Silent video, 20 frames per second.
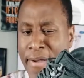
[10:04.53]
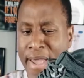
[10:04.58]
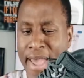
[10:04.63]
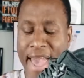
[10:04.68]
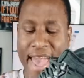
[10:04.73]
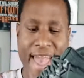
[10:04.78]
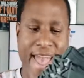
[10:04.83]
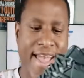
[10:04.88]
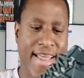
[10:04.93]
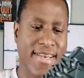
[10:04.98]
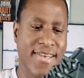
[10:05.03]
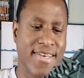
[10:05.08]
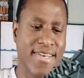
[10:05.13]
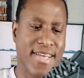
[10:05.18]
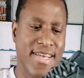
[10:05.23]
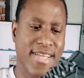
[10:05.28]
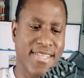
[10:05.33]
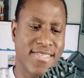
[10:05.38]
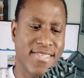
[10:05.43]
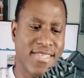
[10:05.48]
and
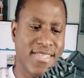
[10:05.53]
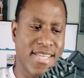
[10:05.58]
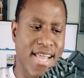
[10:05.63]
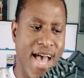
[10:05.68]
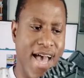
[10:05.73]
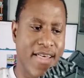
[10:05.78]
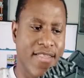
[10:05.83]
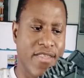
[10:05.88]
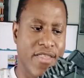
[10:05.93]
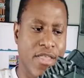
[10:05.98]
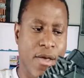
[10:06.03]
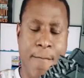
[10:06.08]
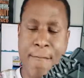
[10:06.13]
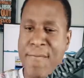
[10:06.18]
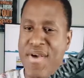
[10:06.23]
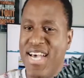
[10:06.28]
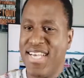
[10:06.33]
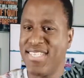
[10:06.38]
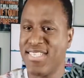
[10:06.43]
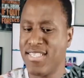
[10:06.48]
it's not the
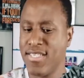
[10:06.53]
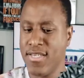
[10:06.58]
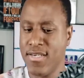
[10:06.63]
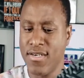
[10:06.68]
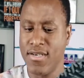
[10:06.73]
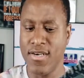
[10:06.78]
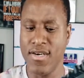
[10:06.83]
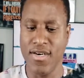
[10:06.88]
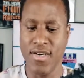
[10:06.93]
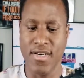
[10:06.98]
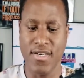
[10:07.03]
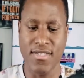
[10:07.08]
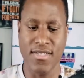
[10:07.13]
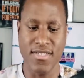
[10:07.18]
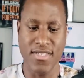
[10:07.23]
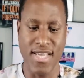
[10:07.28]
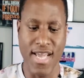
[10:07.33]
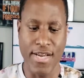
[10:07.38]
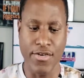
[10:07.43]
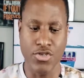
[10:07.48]
best
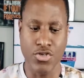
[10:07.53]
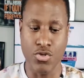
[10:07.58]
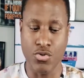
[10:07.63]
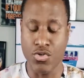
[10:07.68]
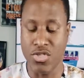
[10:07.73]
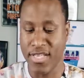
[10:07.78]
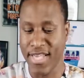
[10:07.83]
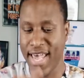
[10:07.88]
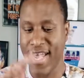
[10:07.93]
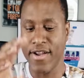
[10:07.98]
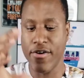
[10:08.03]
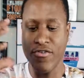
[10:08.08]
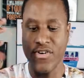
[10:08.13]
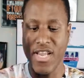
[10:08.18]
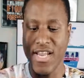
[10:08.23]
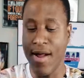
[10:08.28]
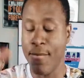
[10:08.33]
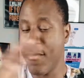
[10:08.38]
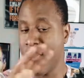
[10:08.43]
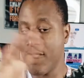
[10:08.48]
design shoes. The kangaroo
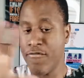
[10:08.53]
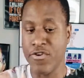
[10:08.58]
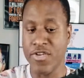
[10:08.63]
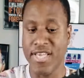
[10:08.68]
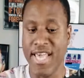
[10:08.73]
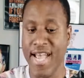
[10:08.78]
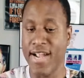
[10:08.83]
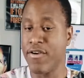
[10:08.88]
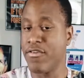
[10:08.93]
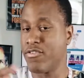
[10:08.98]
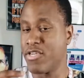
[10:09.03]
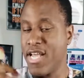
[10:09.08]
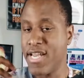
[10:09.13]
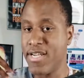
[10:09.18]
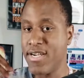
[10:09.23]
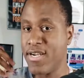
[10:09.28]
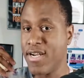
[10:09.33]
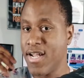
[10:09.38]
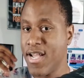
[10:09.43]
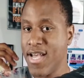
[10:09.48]
leather, I'm all for the kangaroo
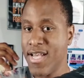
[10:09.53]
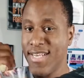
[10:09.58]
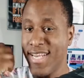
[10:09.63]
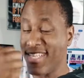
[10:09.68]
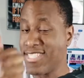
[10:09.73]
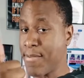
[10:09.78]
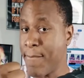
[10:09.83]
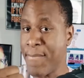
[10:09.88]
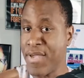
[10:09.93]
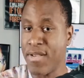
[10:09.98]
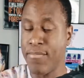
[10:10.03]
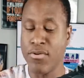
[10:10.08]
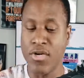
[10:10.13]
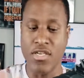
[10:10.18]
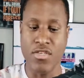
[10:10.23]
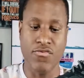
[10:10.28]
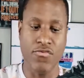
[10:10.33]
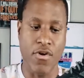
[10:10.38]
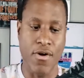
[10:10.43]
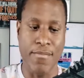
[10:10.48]
leather. That's a big
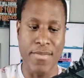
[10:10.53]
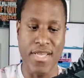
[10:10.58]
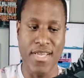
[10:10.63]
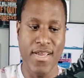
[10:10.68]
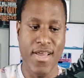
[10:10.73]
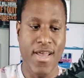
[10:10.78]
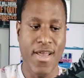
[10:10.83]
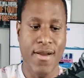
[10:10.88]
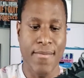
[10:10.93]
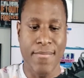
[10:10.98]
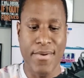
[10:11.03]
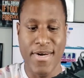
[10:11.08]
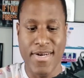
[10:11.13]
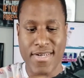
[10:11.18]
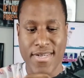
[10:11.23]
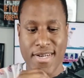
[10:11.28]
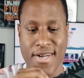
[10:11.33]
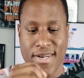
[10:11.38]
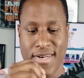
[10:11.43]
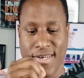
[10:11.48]
plus for me.
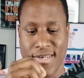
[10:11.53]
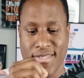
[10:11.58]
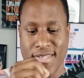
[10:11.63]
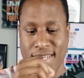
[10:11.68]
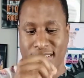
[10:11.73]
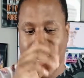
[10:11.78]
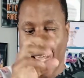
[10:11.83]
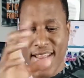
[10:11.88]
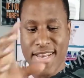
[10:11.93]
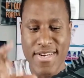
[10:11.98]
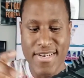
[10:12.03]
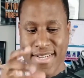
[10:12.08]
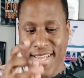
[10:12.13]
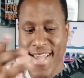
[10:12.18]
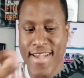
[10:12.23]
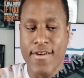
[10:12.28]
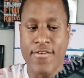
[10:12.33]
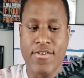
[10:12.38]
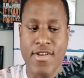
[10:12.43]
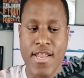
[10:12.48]
But the
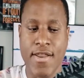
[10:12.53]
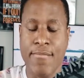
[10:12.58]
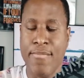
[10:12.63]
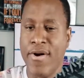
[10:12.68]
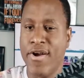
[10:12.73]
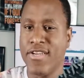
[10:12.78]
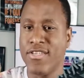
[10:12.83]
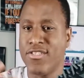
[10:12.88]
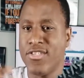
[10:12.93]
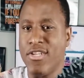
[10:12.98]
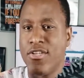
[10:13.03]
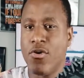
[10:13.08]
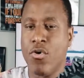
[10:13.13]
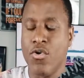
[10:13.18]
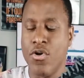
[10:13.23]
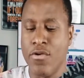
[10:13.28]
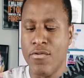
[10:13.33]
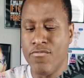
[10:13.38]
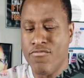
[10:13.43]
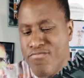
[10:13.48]
kangaroo leather part is not the
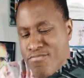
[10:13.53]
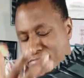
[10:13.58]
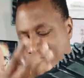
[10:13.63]
only